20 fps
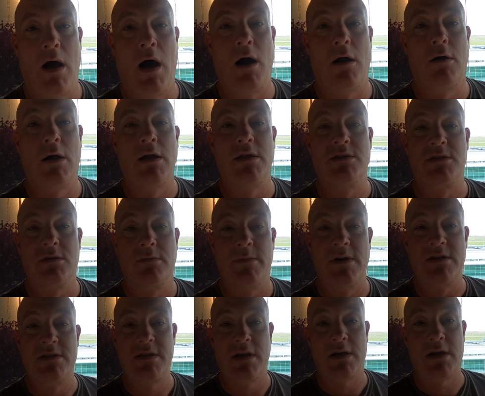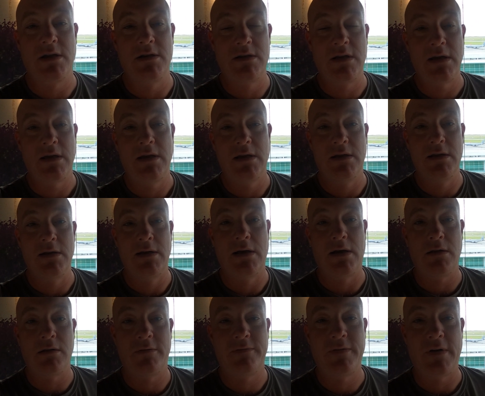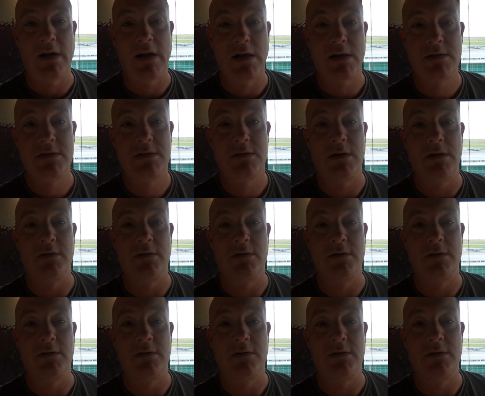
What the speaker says: All right, so my second day in Halifax,